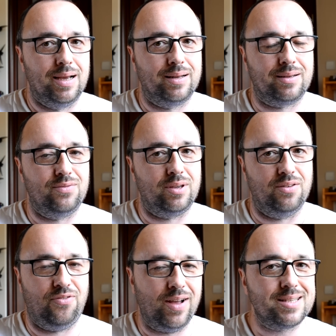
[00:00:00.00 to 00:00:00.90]
and having
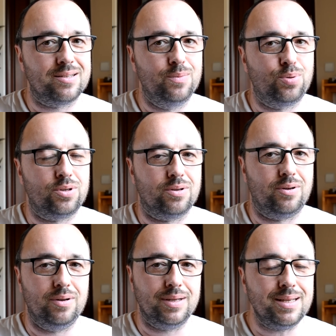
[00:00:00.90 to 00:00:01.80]
a faster
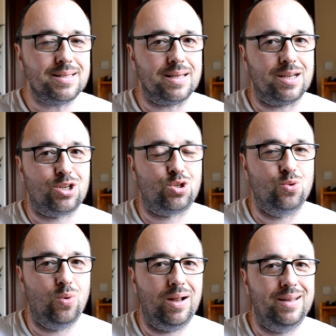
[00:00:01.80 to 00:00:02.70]
protocol is
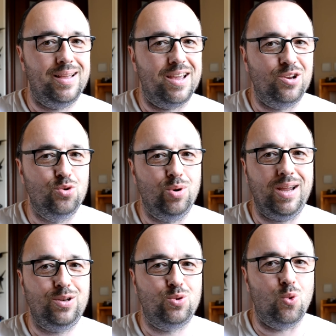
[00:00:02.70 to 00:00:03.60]
actually a
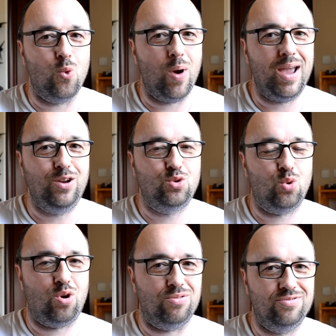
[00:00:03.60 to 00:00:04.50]
great way
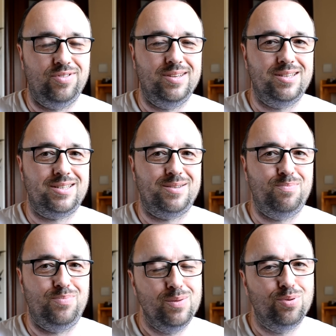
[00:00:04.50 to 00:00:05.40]
to convince
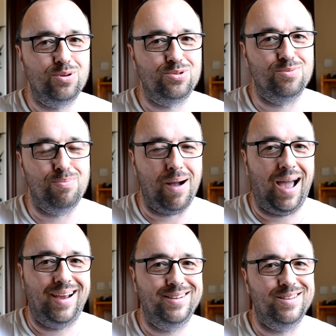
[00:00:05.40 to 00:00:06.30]
people to
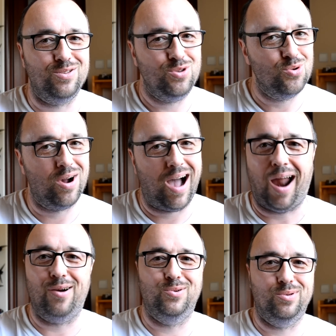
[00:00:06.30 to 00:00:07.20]
buy the new
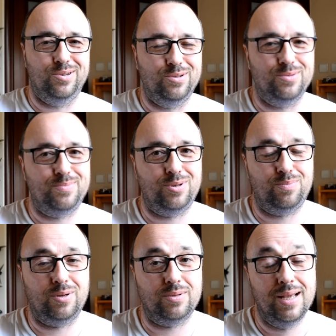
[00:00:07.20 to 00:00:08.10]
hardware you
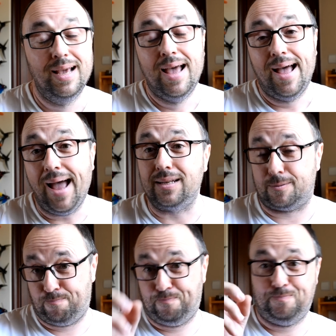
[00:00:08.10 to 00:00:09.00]
propose. And